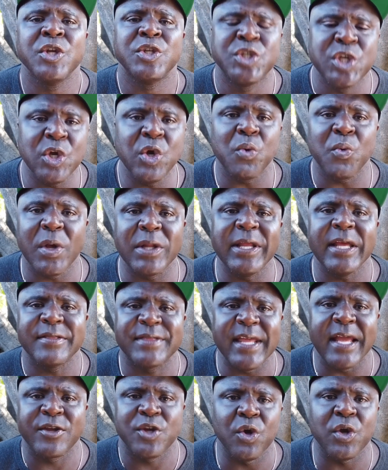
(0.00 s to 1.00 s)
Do you really
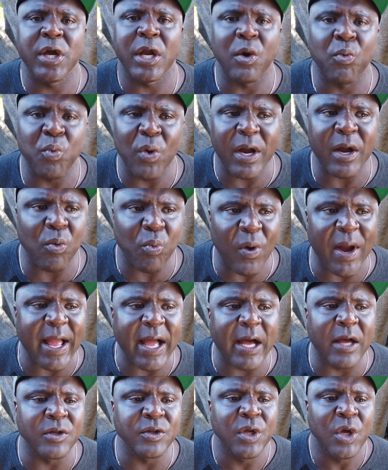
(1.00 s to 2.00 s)
think you're gonna run
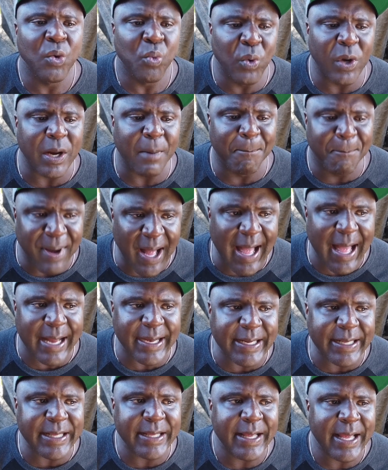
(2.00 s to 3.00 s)
around with a
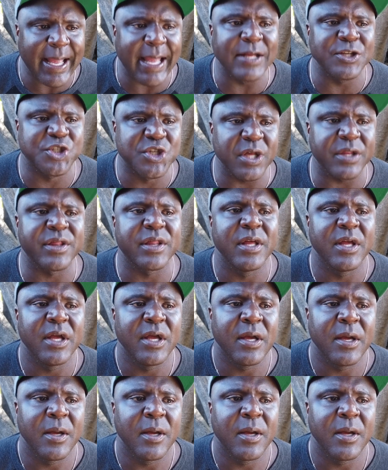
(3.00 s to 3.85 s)
body and just